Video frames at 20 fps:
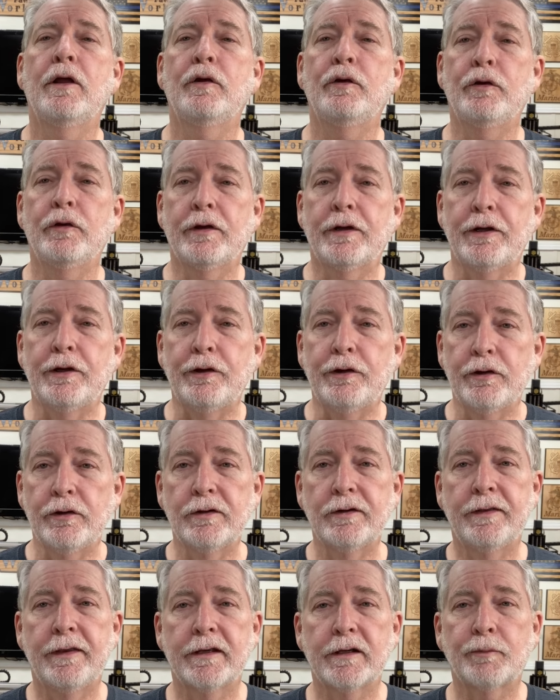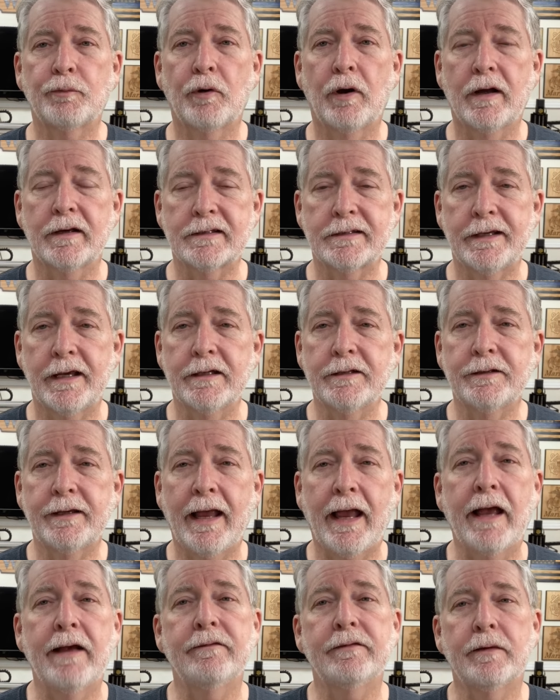you could use this process
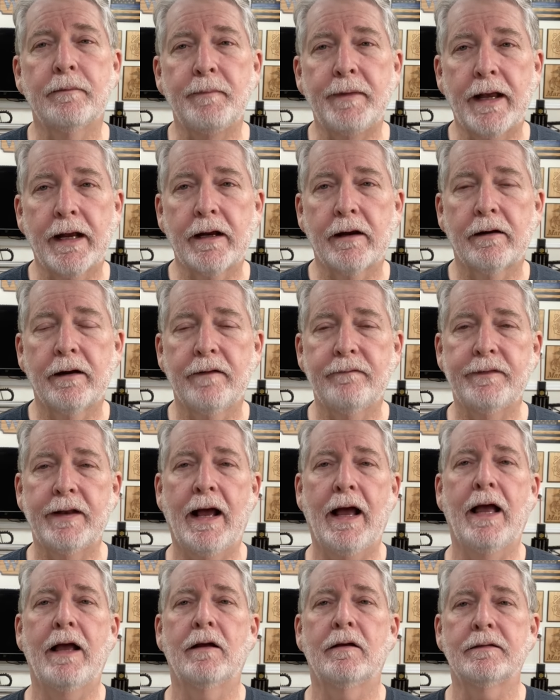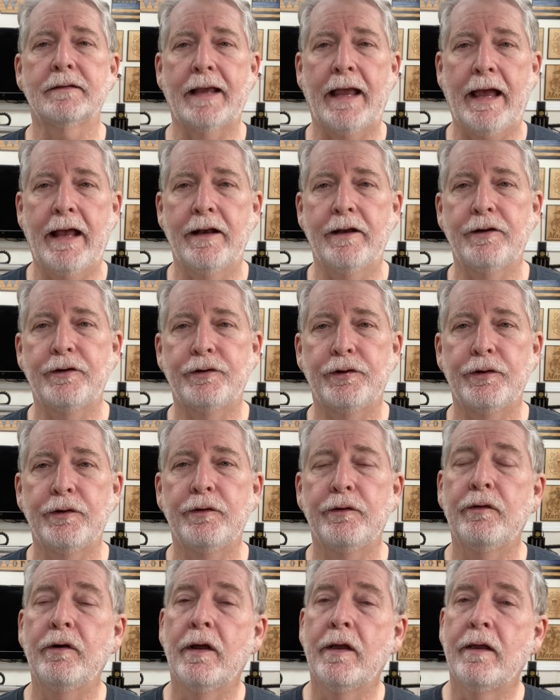to have some decorative tiles added
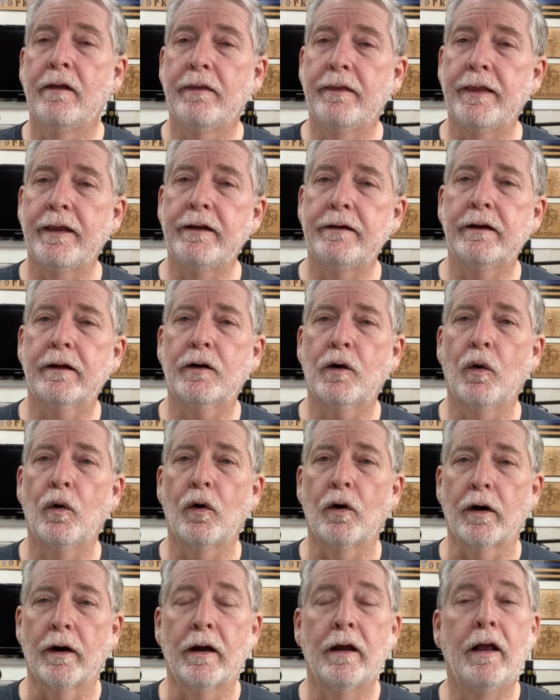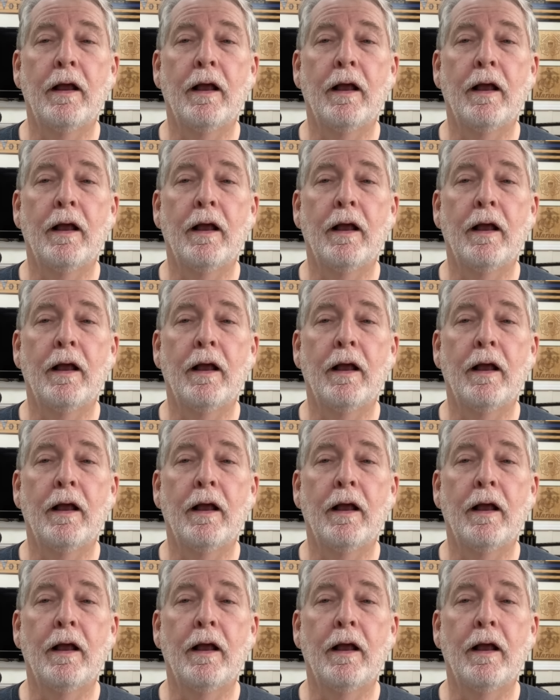to the decor.